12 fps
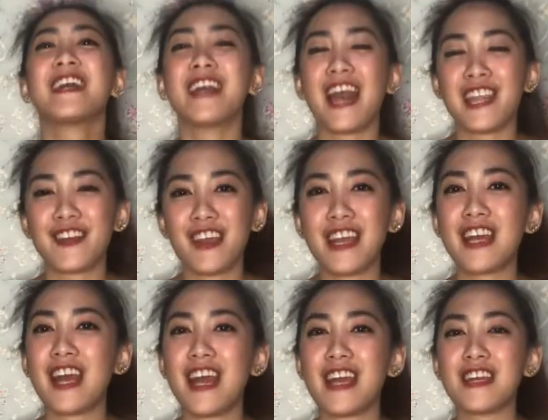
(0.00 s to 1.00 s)
gathering,
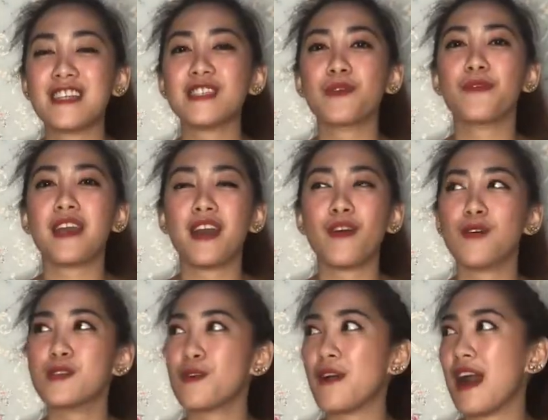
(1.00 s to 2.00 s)
guys. We
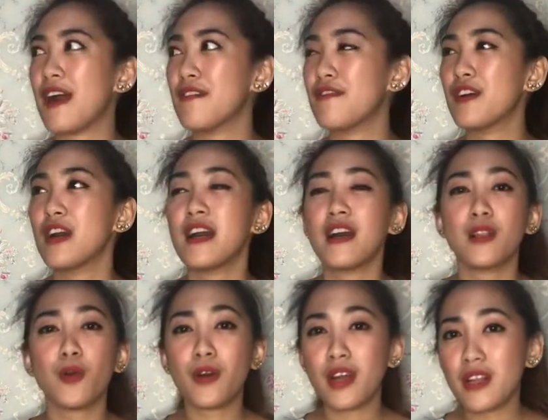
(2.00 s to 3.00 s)
also have
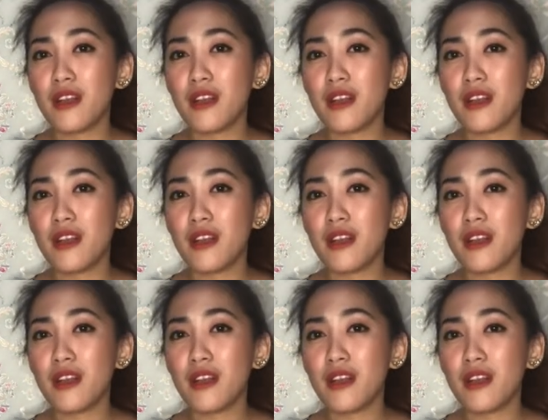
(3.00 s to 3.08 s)
local